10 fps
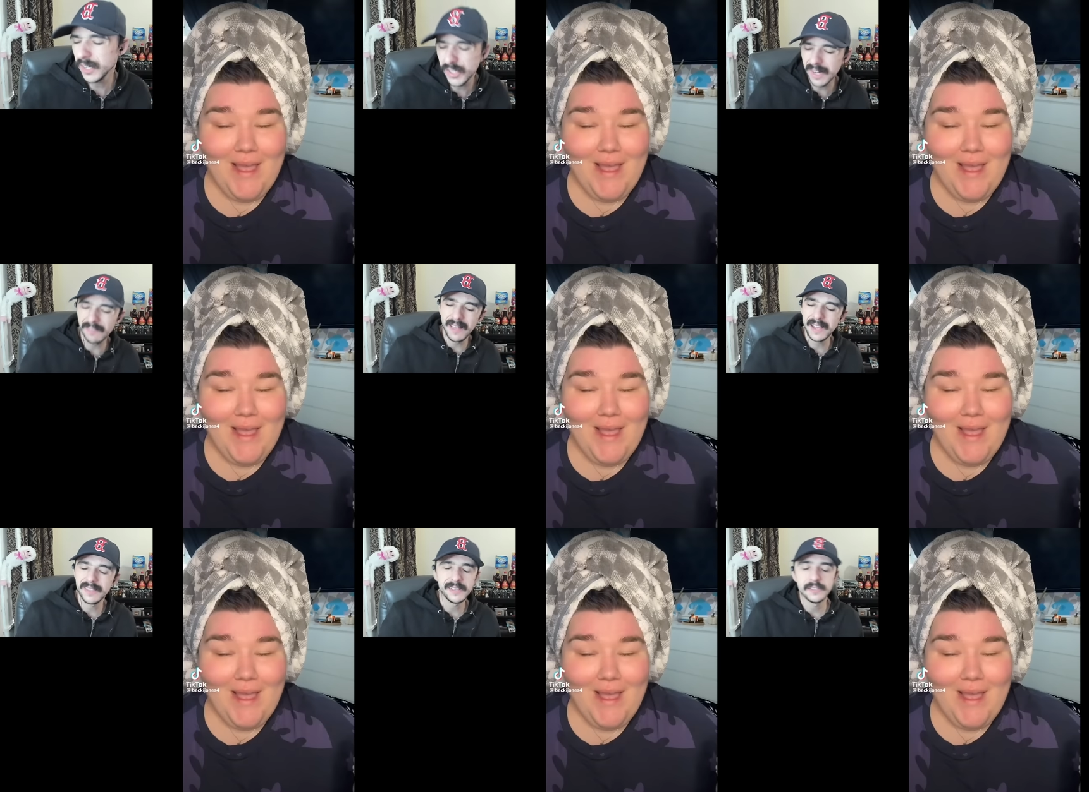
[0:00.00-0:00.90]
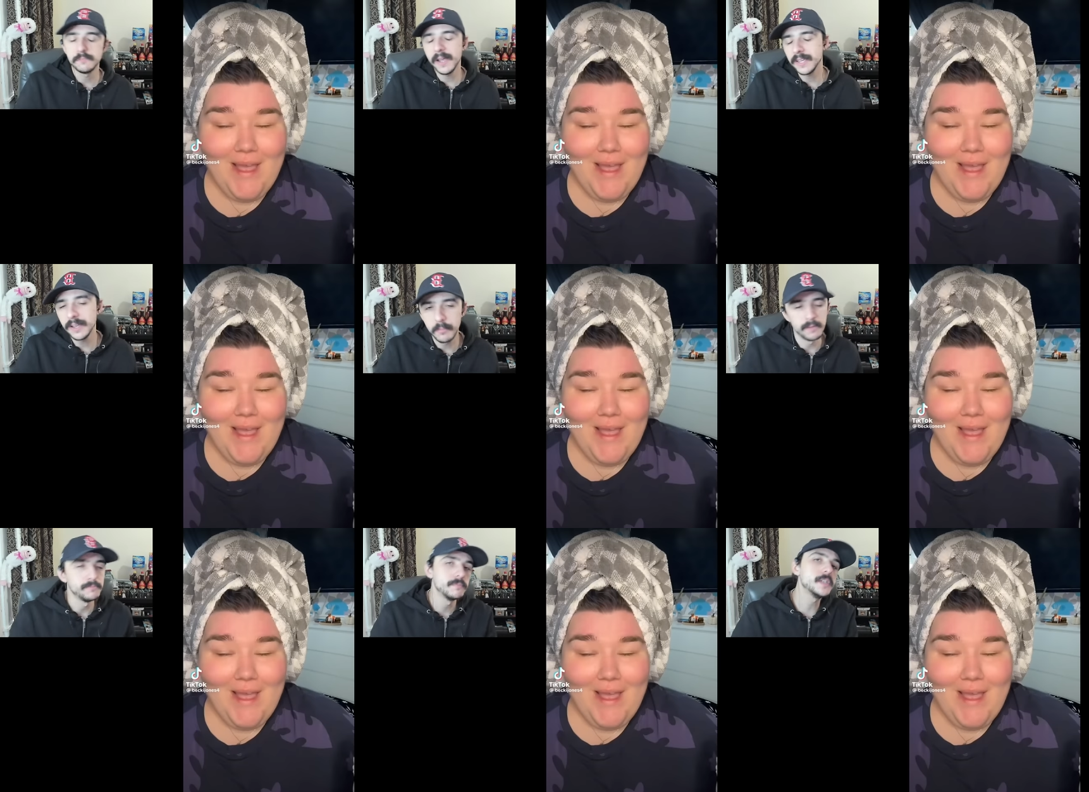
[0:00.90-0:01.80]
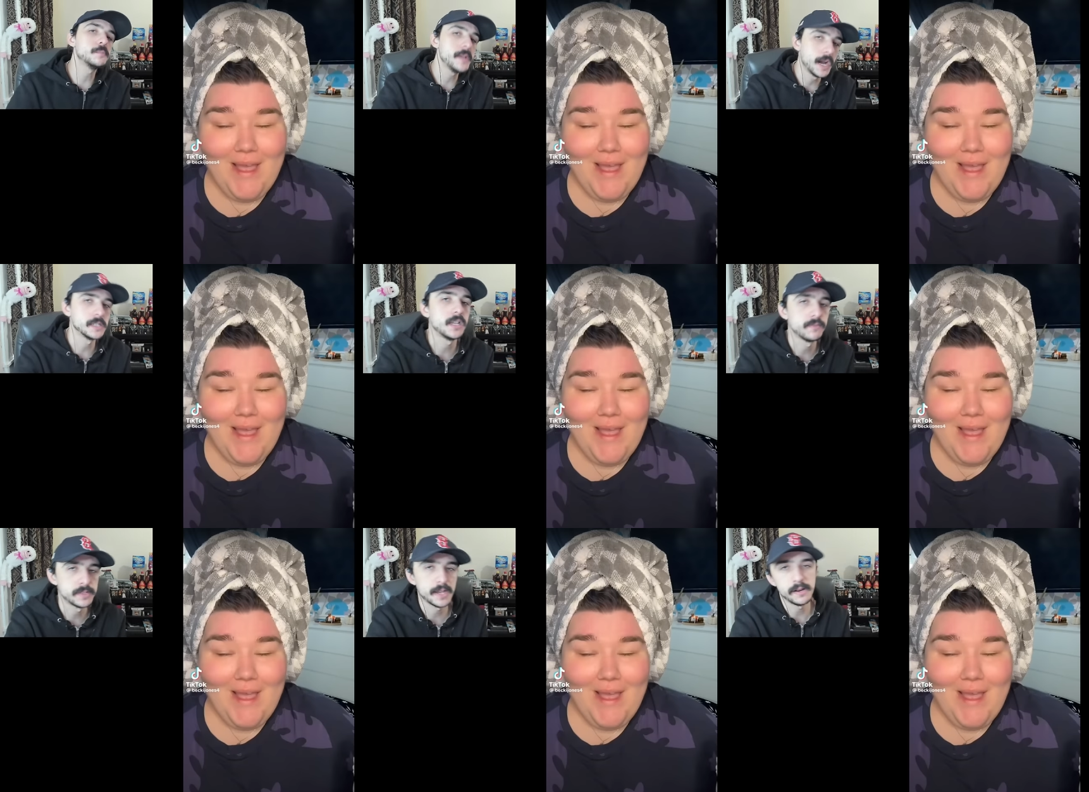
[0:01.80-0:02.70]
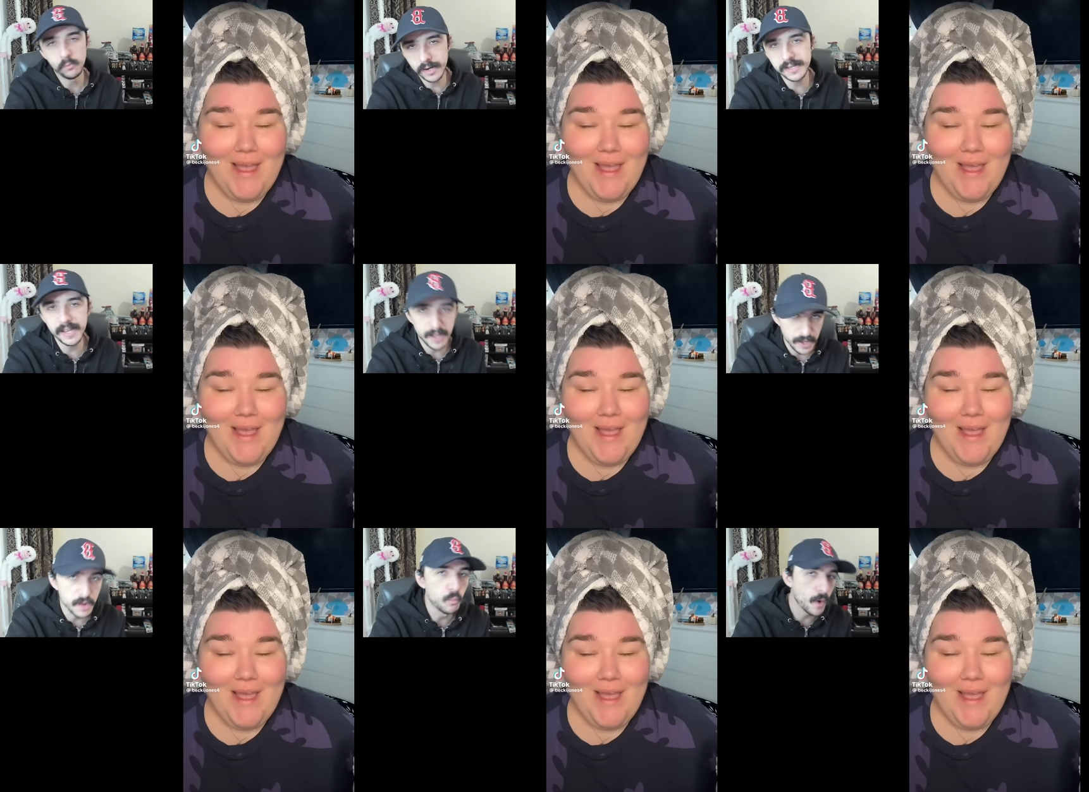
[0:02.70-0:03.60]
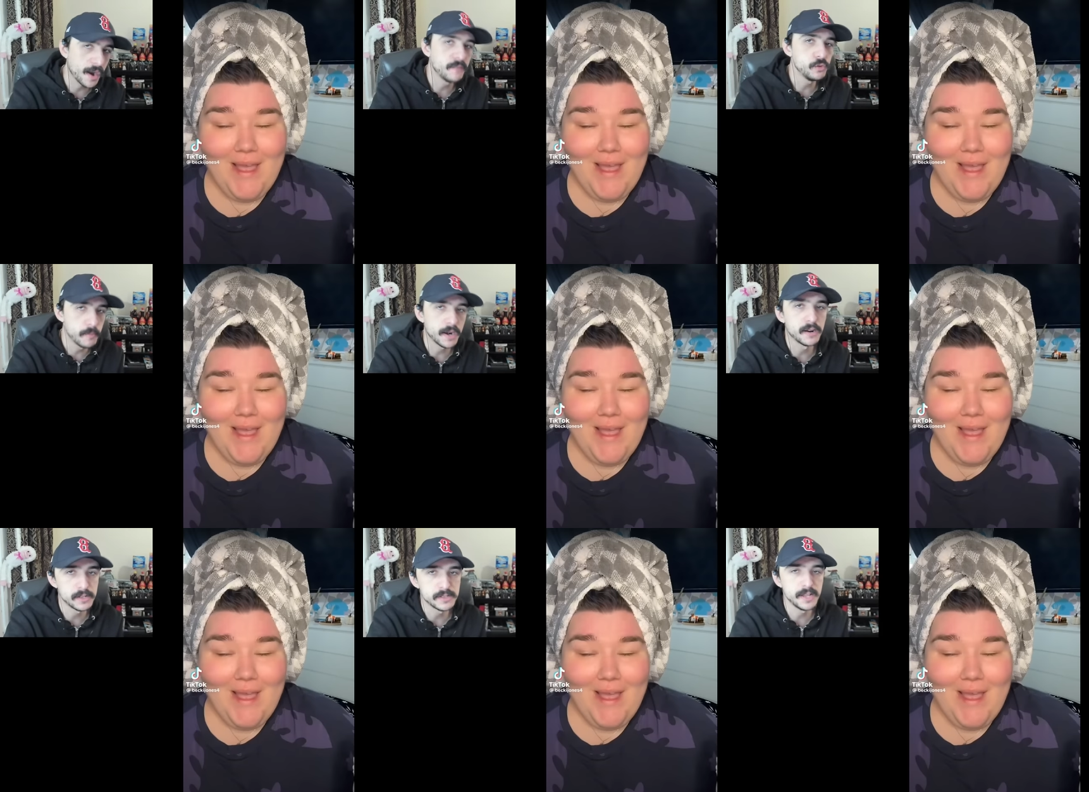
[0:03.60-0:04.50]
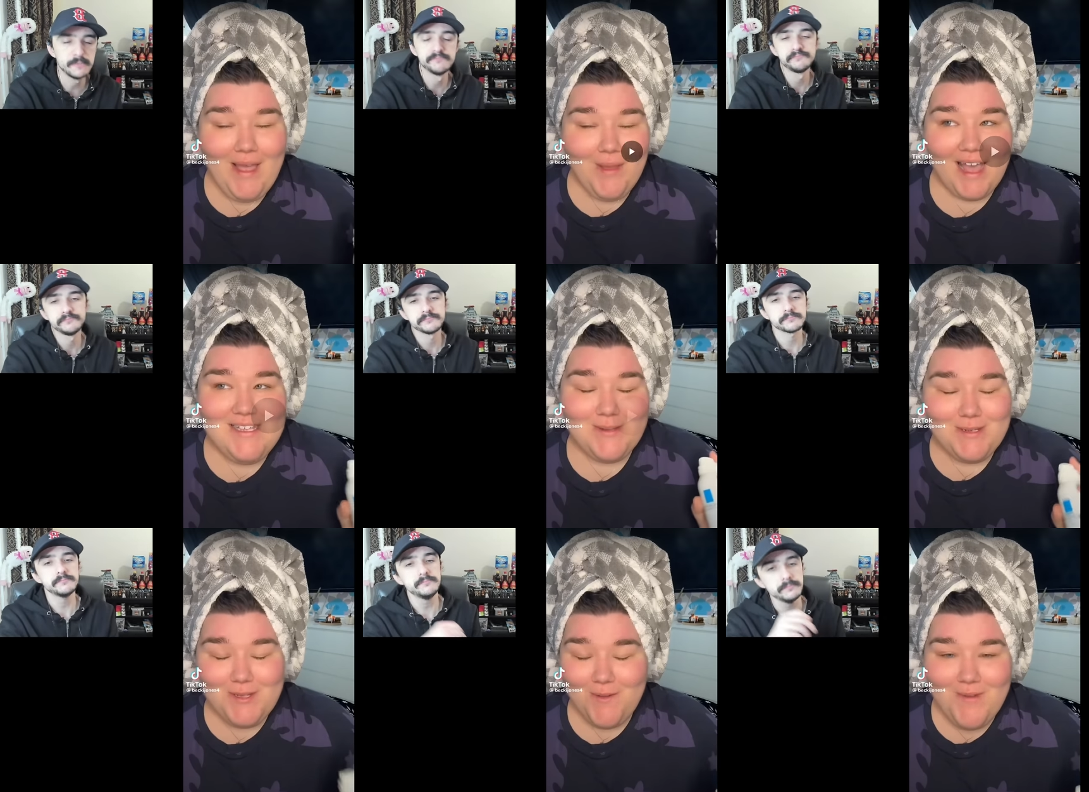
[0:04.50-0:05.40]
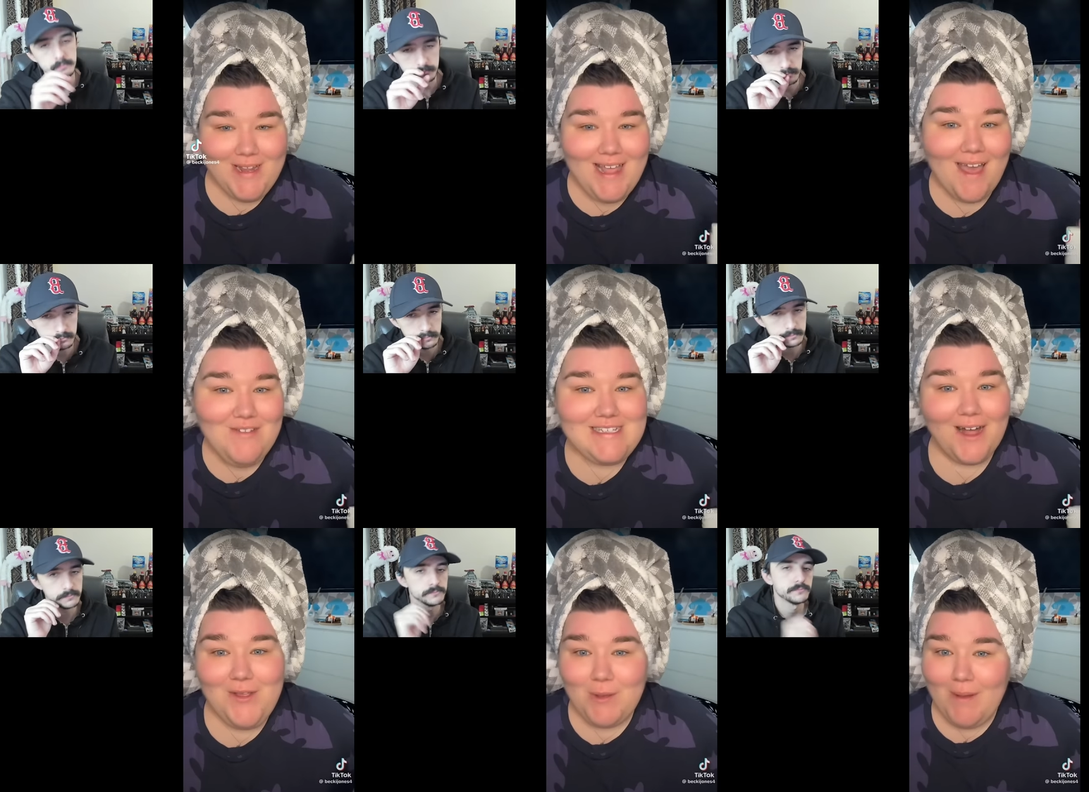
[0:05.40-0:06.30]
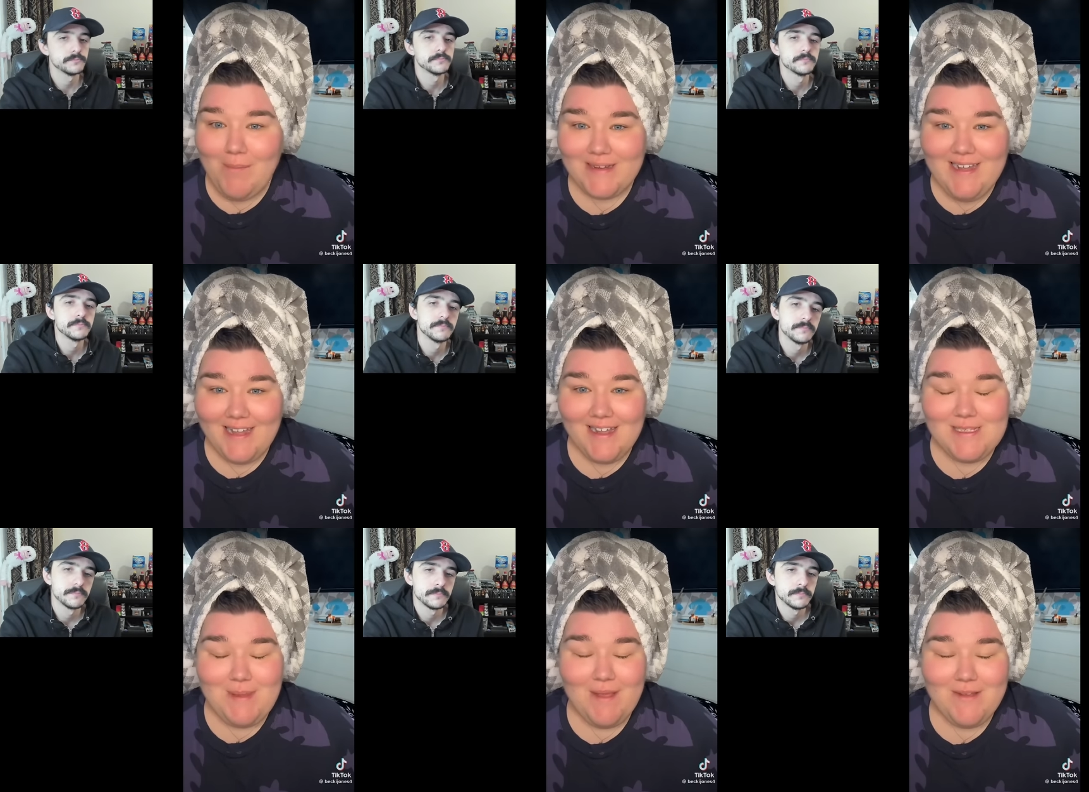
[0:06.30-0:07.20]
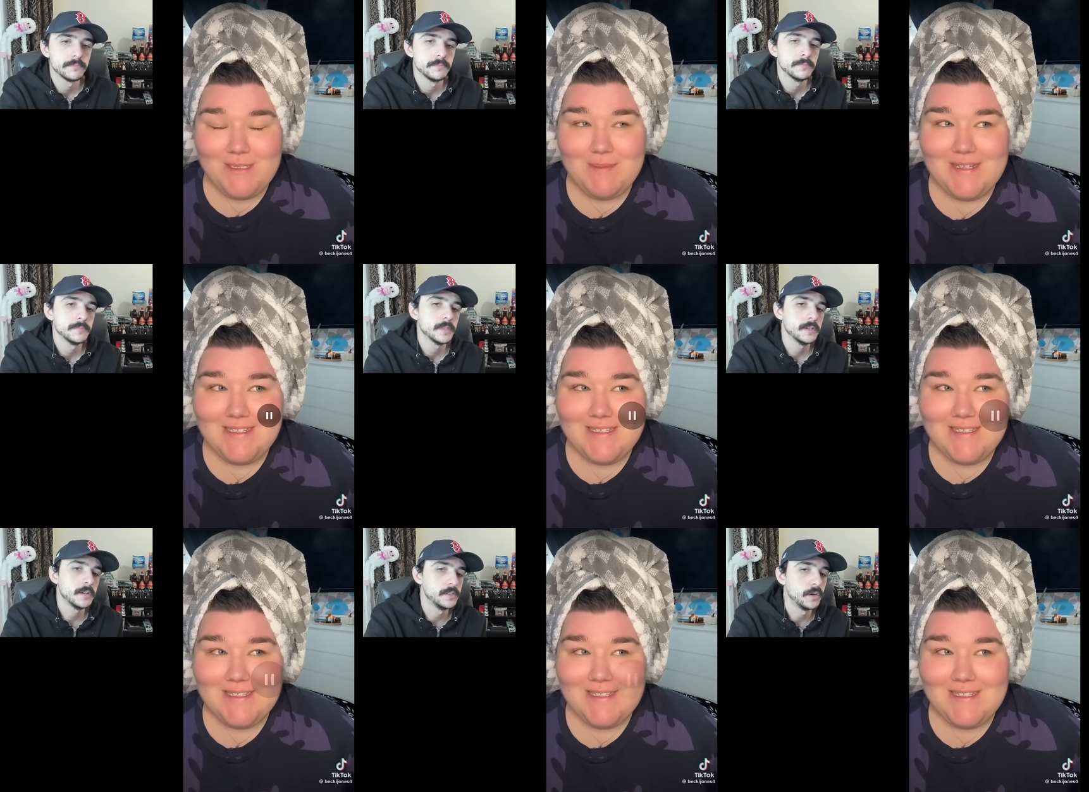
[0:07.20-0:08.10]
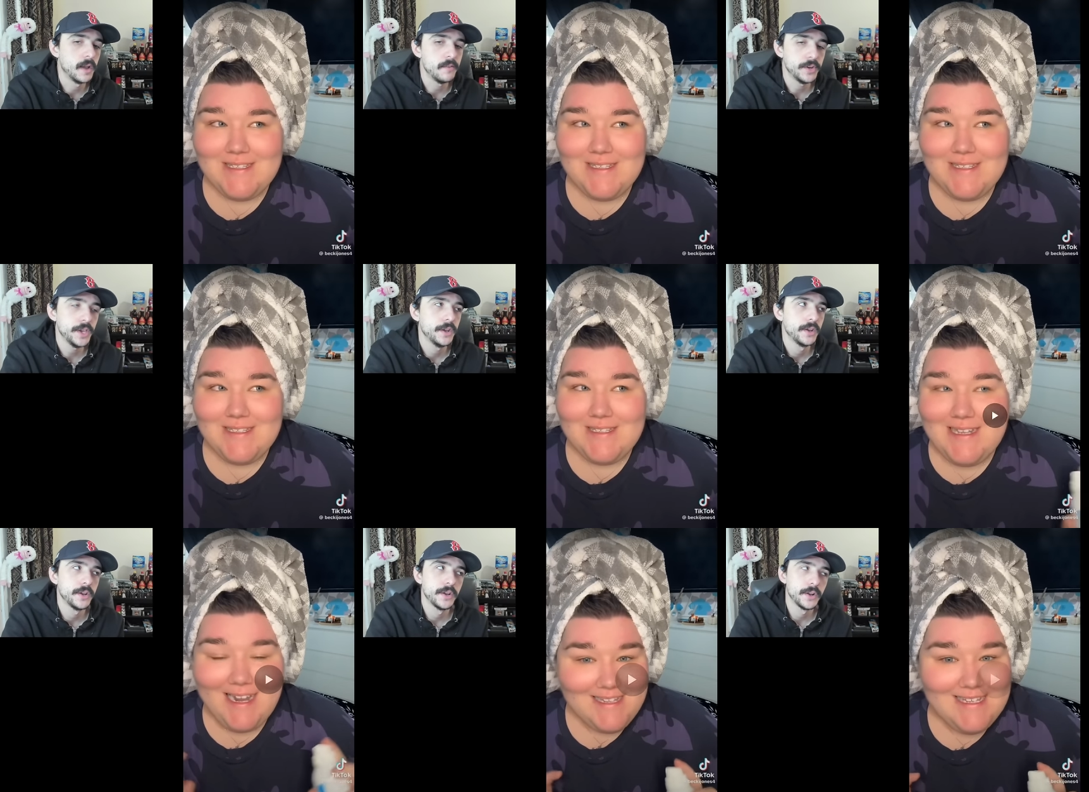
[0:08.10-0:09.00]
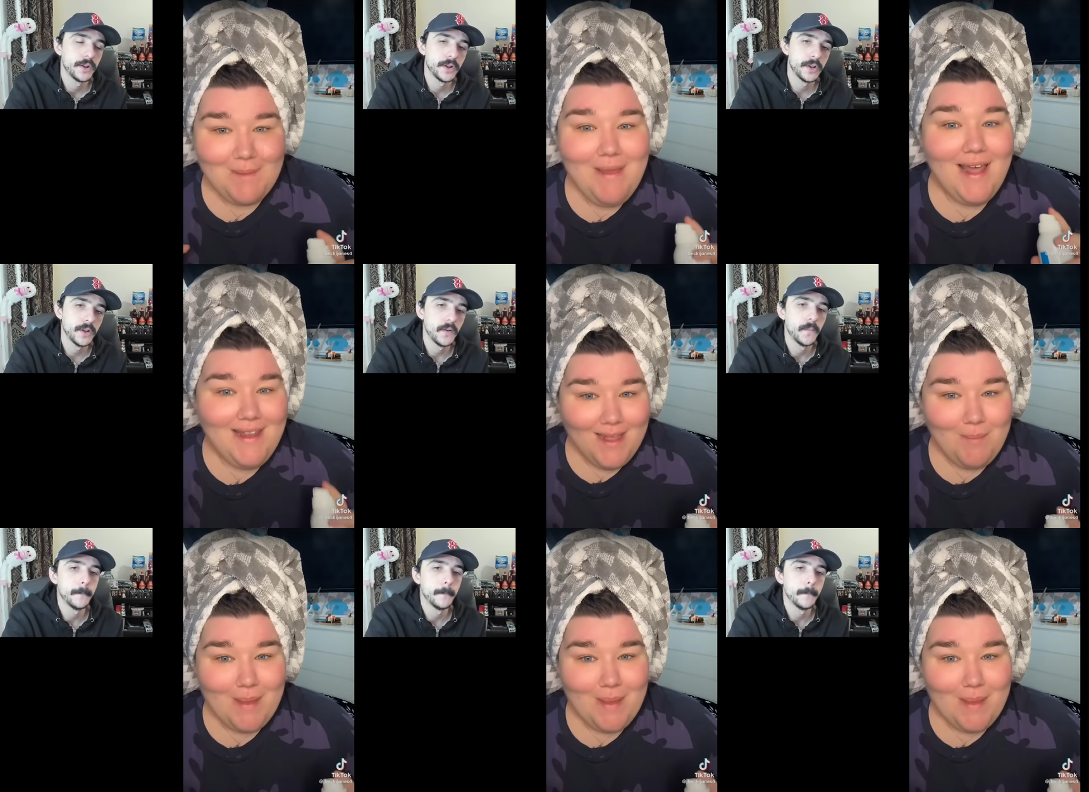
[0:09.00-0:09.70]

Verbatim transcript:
Speaker 1: she gotta lie like this, Becki. Come on, let's be honest here for a second. What date and where have you been on this date?
Speaker 2: Okay, so I don't really ever tell you about my dating experience because I
Speaker 1: because you don't have any.
Speaker 2: I like to keep it a little